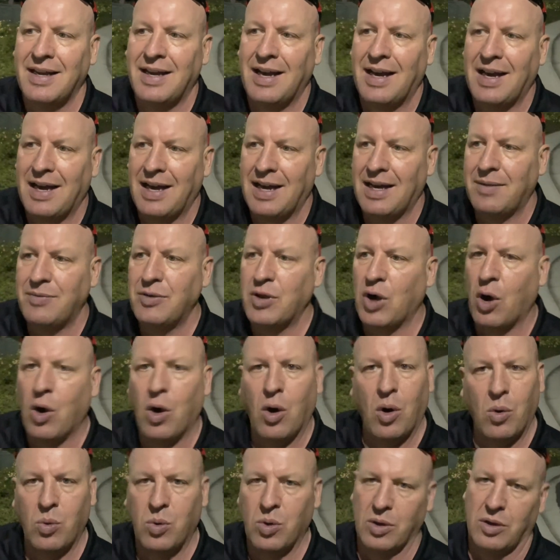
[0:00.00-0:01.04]
The
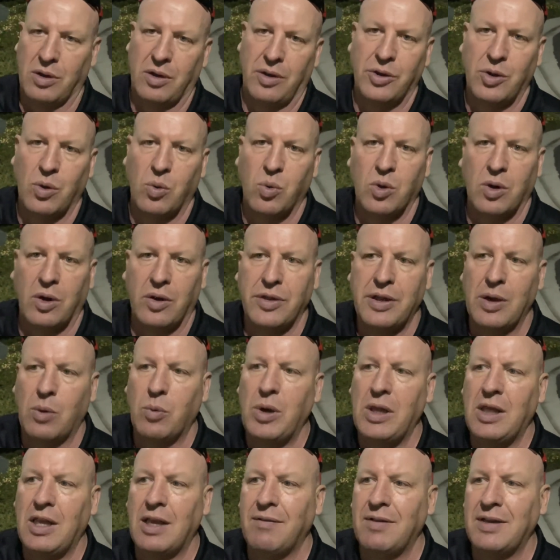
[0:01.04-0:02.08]
whole world, the world that
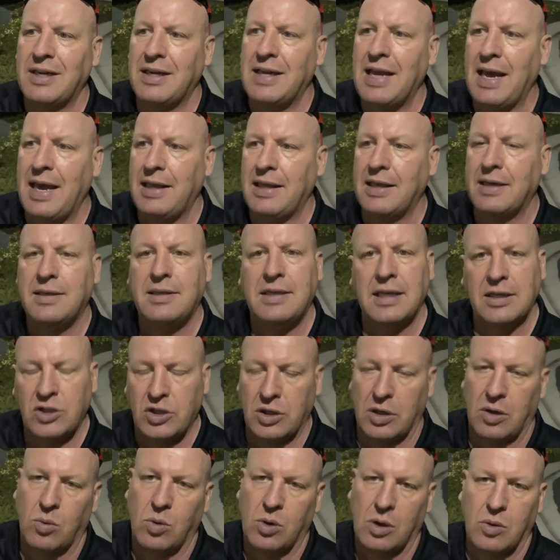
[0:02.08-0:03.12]
we live in today, the
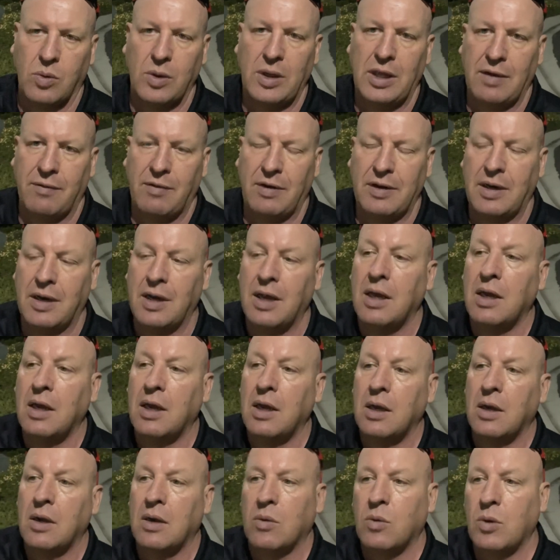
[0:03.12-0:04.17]
digital world we live in,
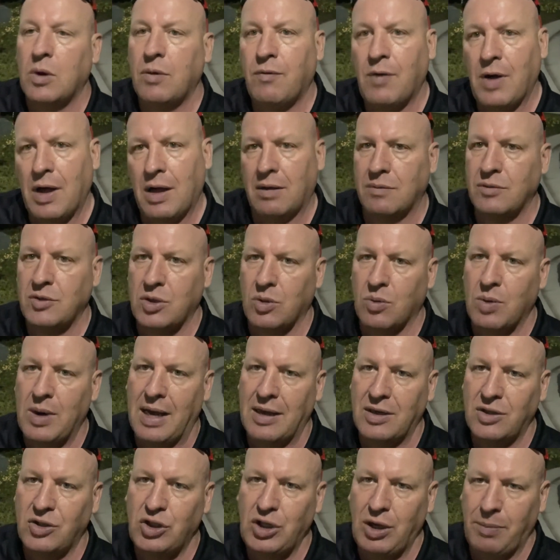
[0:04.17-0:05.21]
revolves
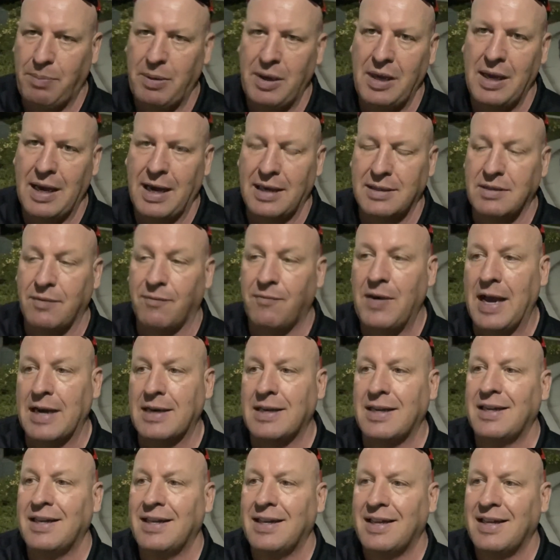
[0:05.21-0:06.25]
around GPS. In
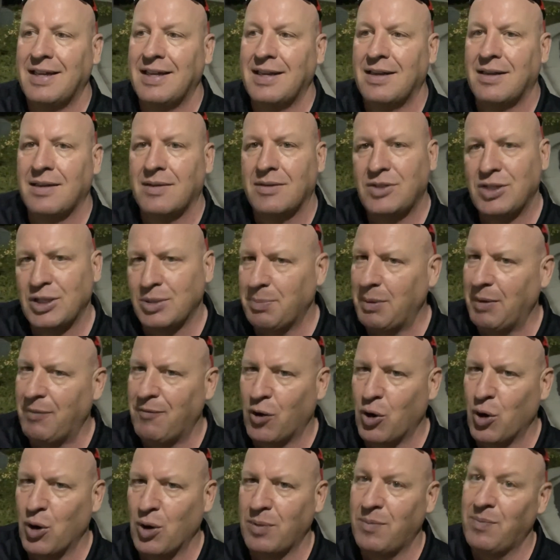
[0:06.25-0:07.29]
fact, just
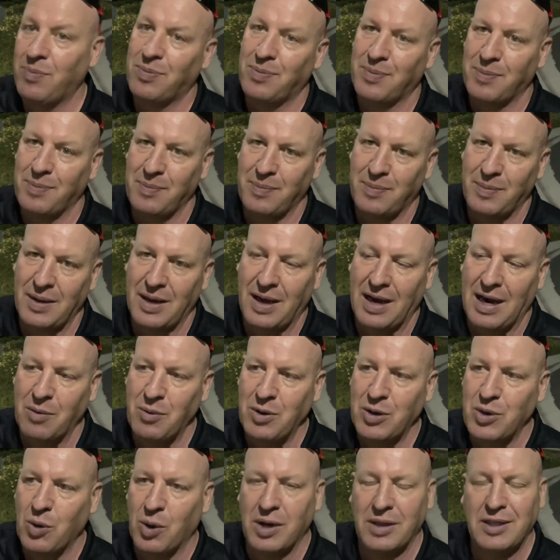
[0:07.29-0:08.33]
before I
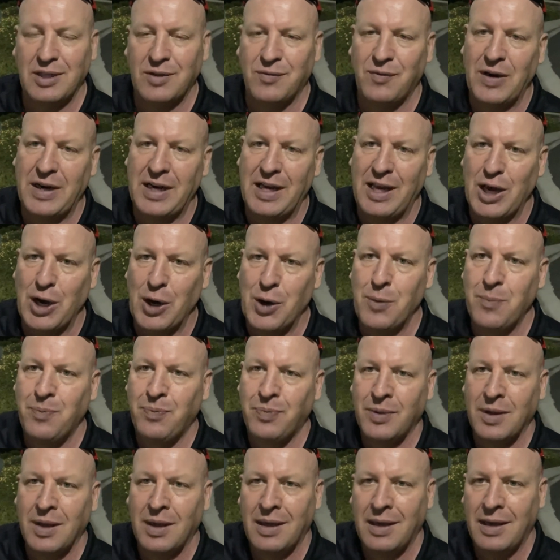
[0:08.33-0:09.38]
recorded this video,
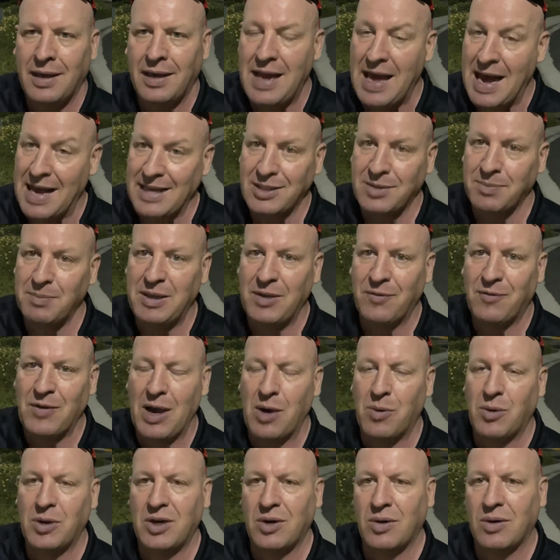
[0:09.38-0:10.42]
it asked me if
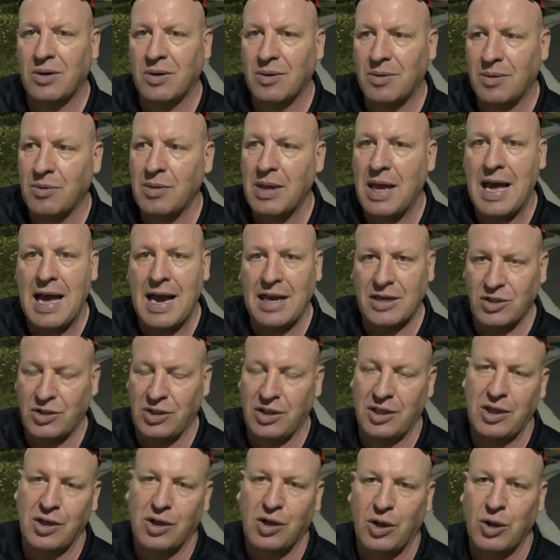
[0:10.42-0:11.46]
I wanted to
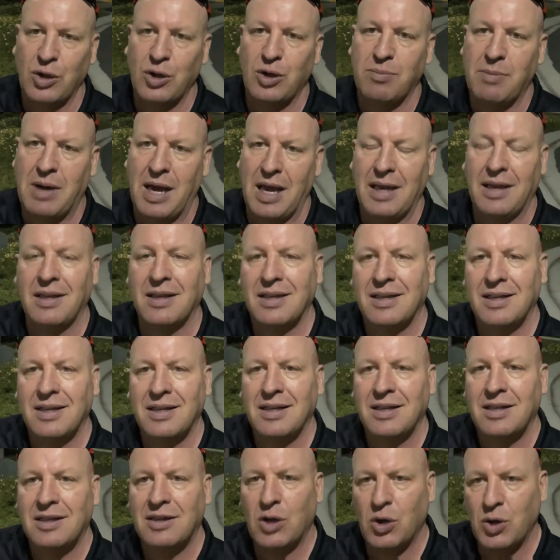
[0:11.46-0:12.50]
actually include my
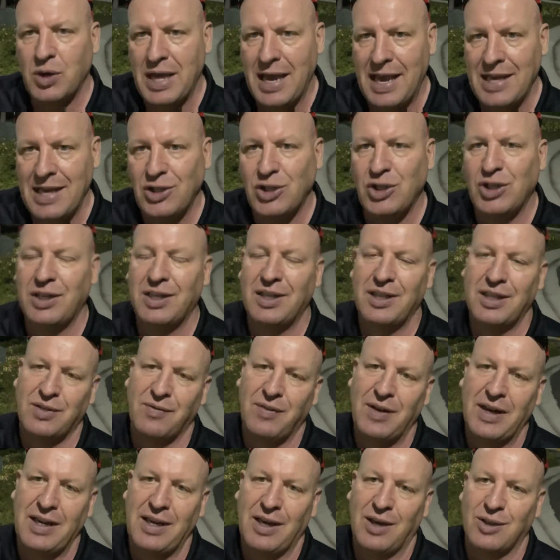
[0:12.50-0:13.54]
location in this
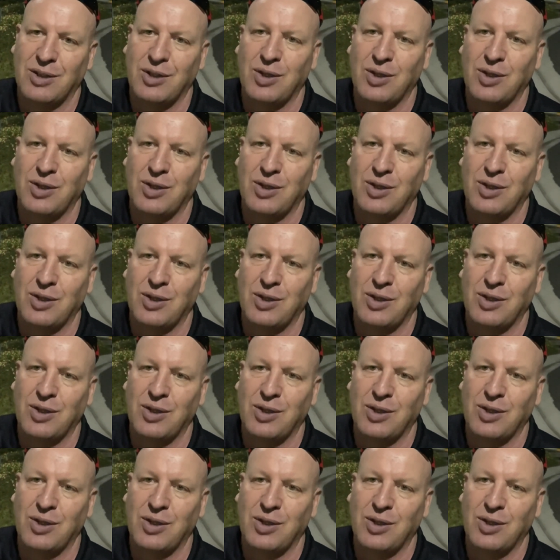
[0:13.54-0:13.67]
video.